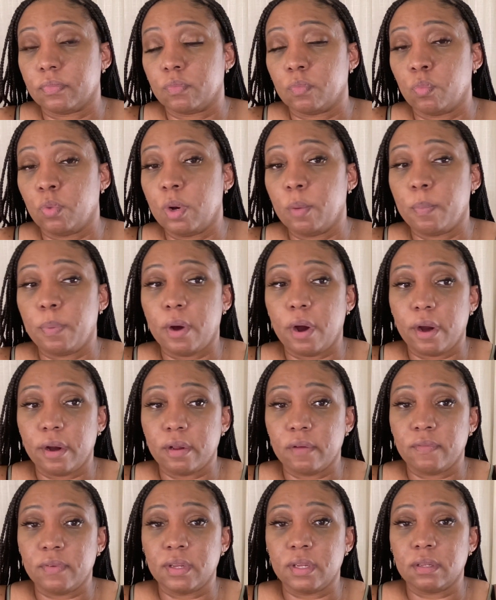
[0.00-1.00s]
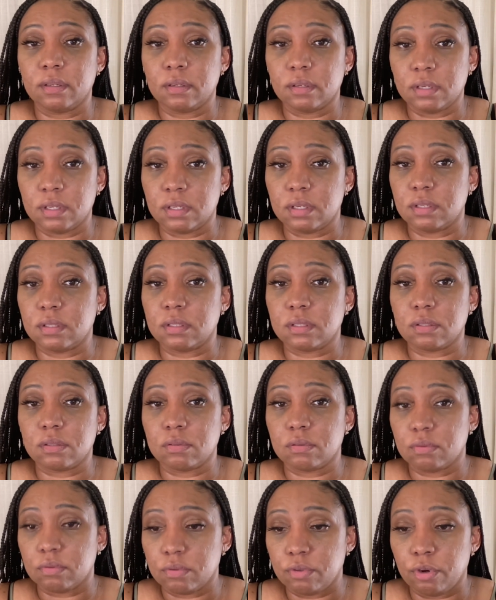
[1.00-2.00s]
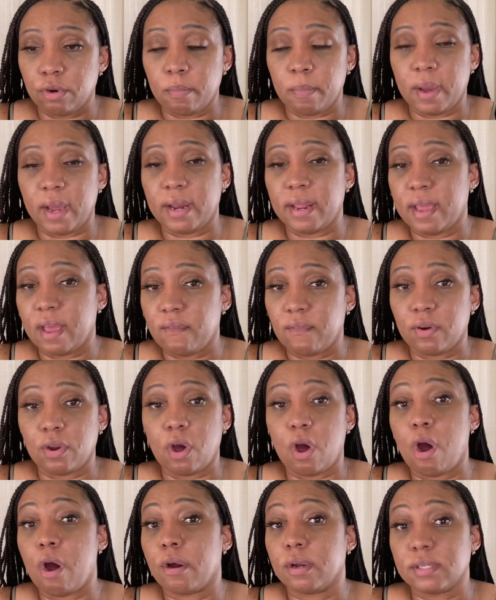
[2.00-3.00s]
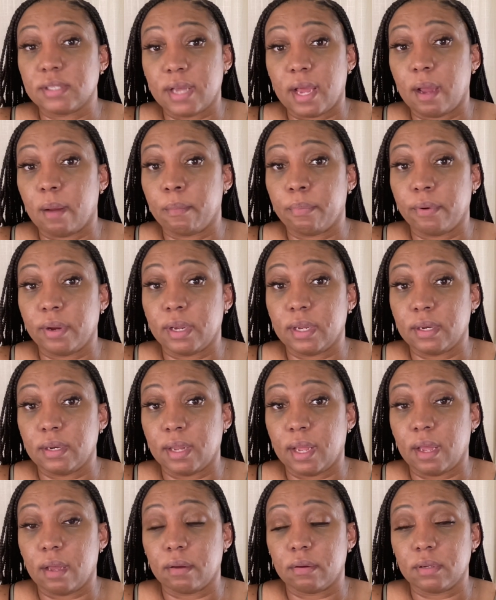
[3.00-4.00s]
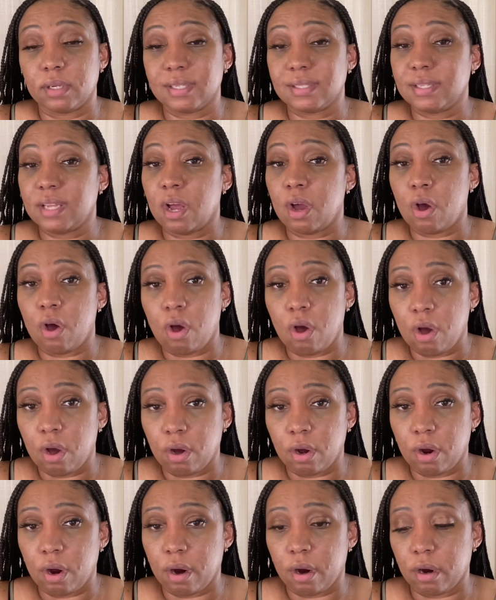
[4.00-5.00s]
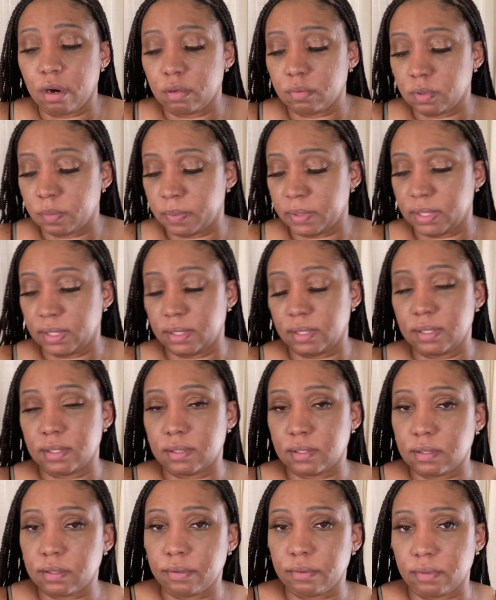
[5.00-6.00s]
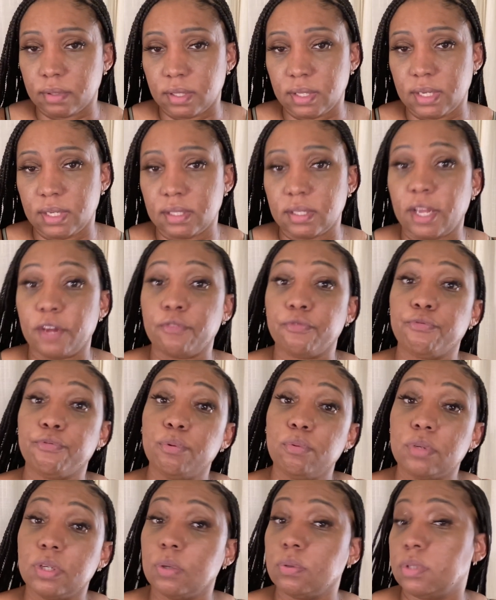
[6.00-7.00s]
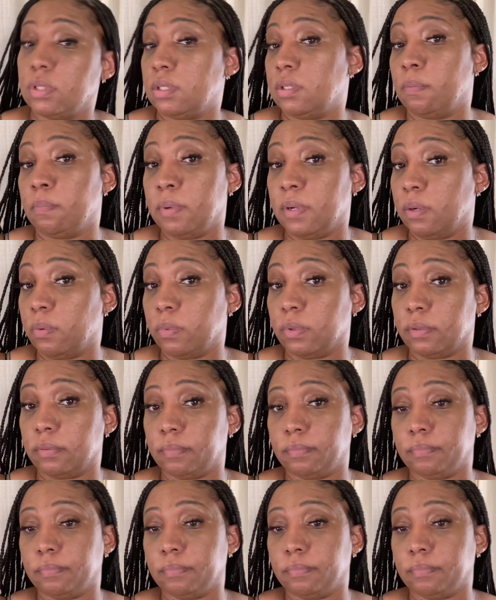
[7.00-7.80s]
What part of it is your body having a hard time breaking down? It's not all carbs, but it's certain things, like fructose is a big one,